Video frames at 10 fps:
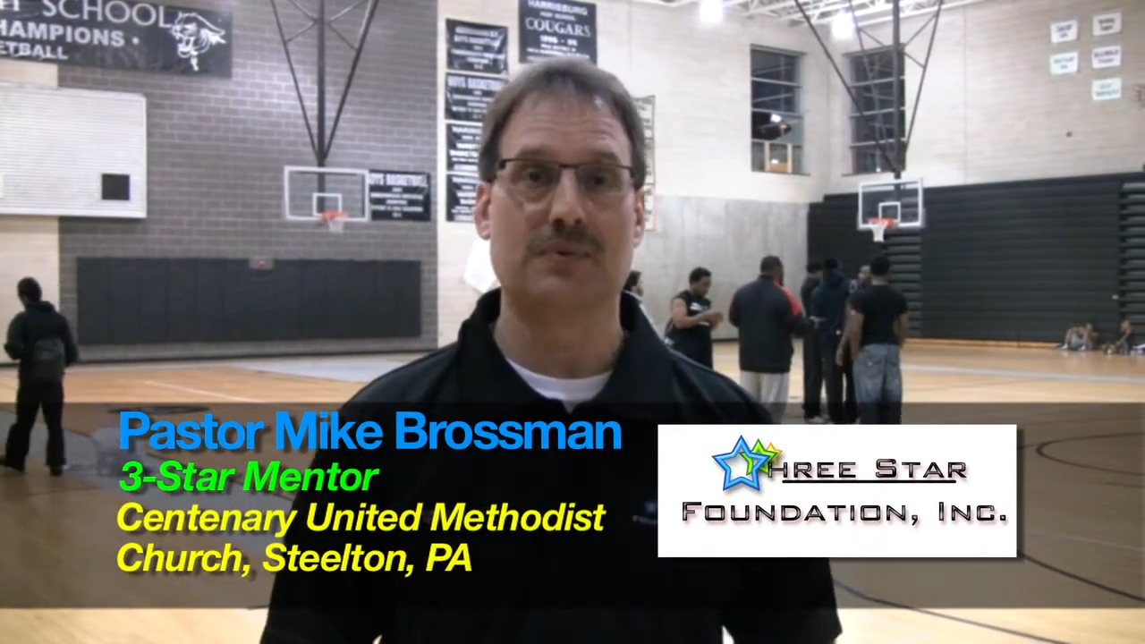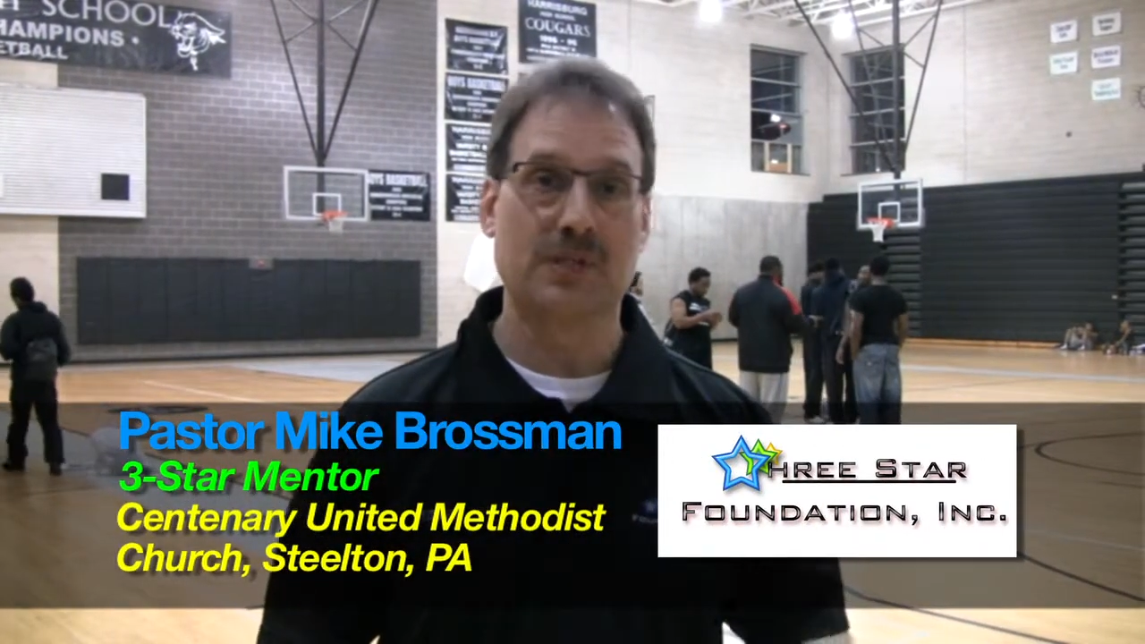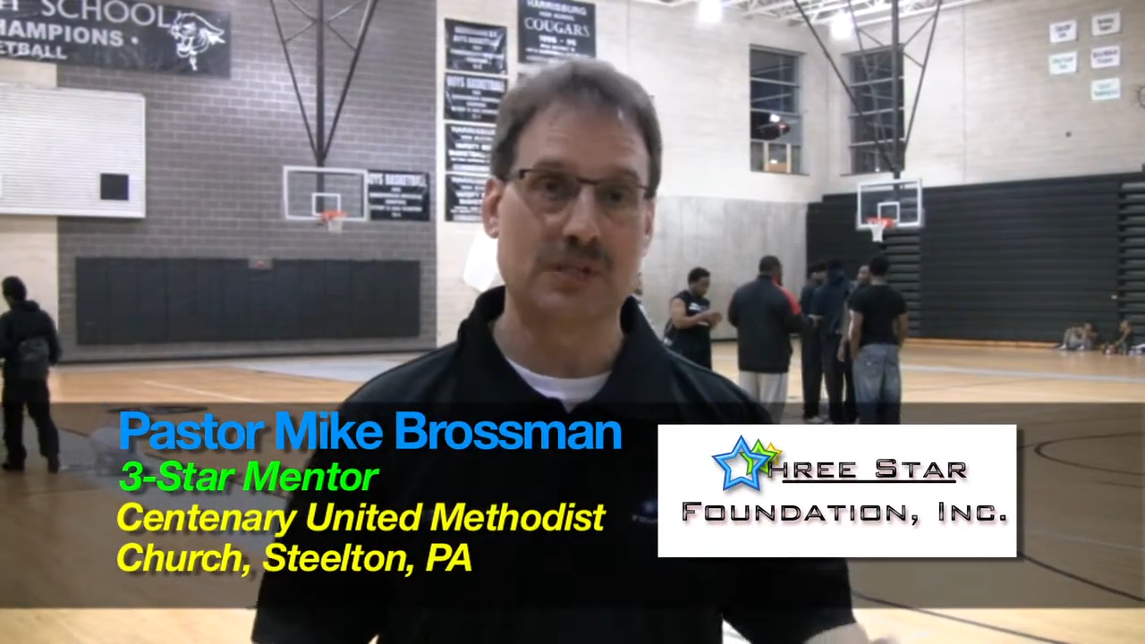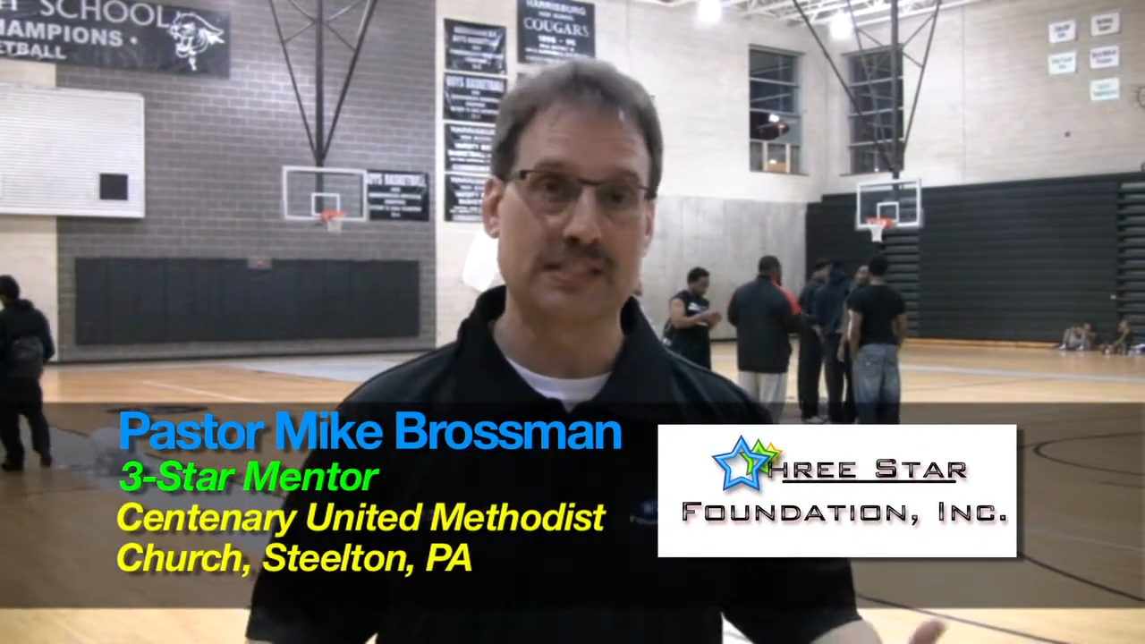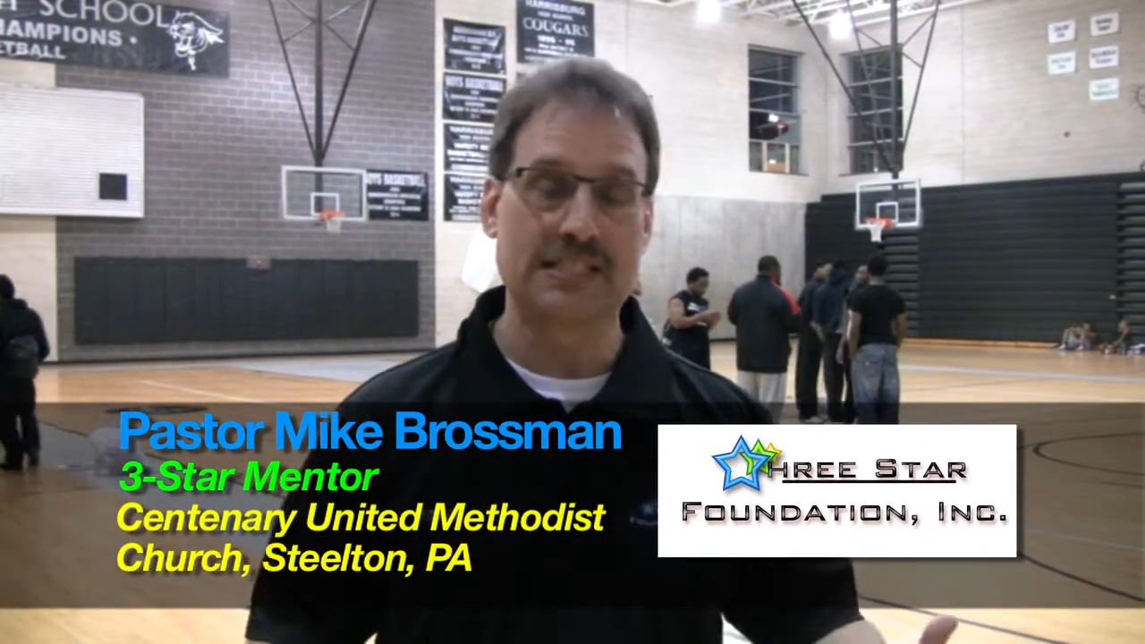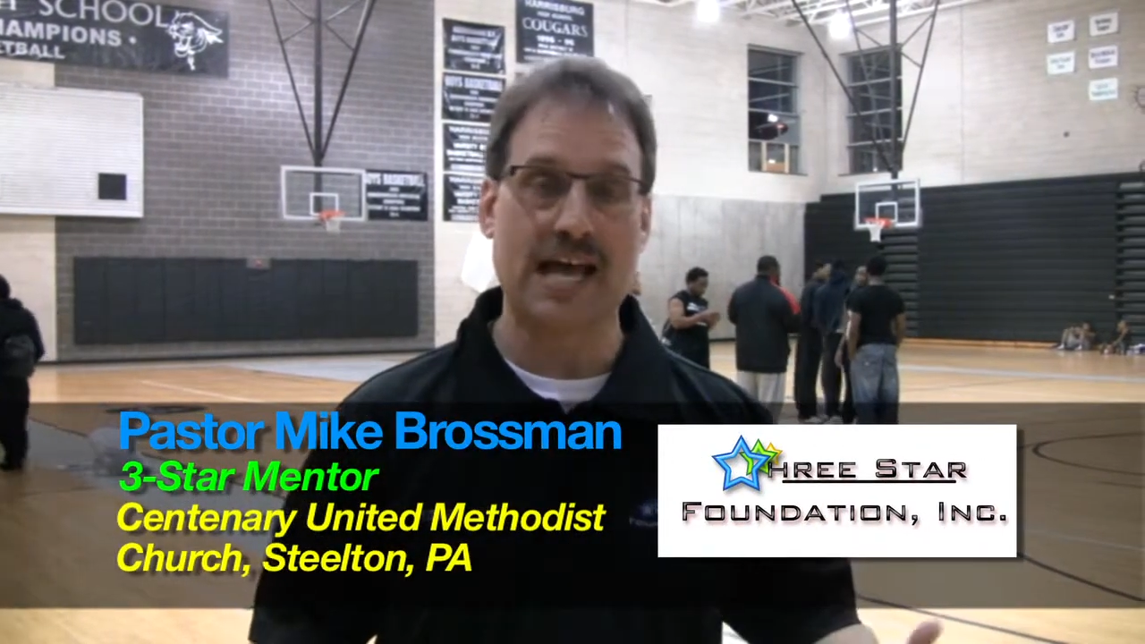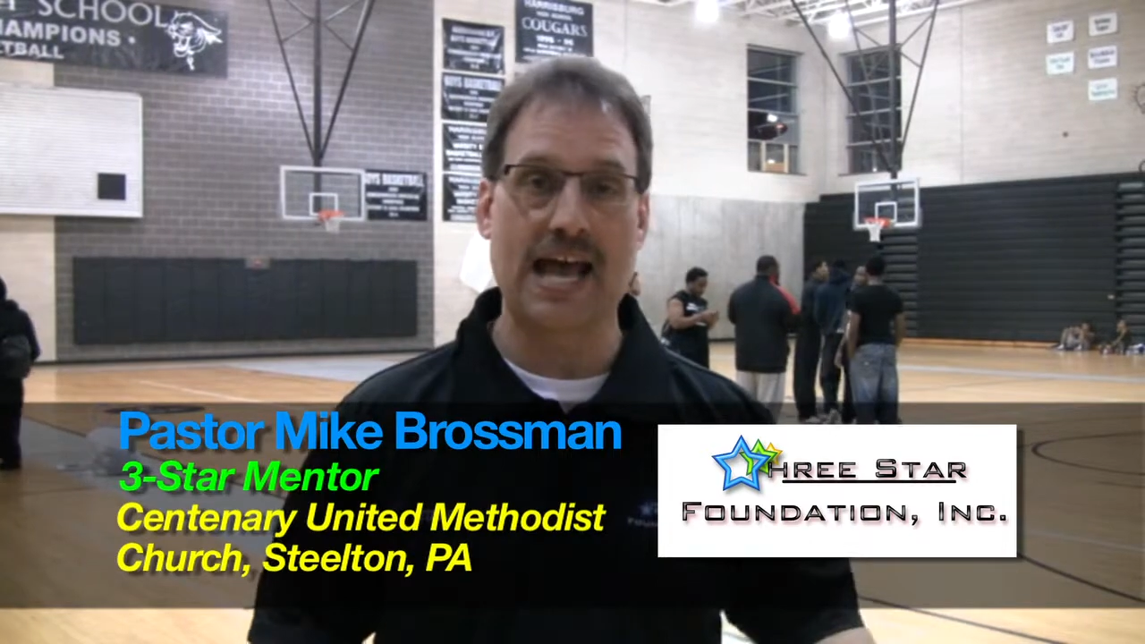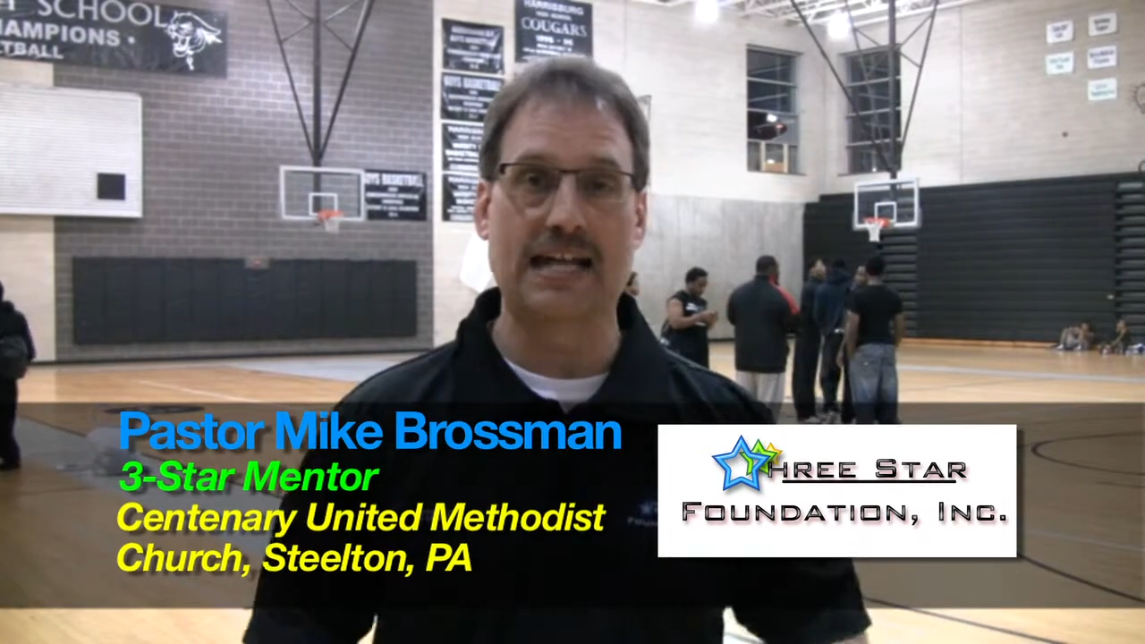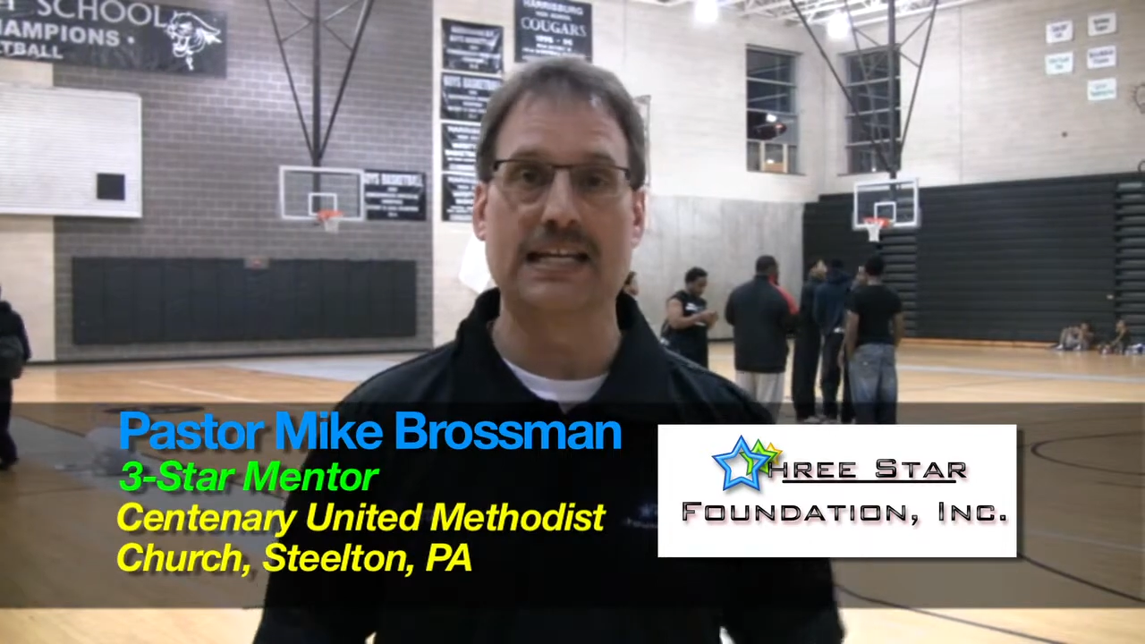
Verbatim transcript: we looked at that,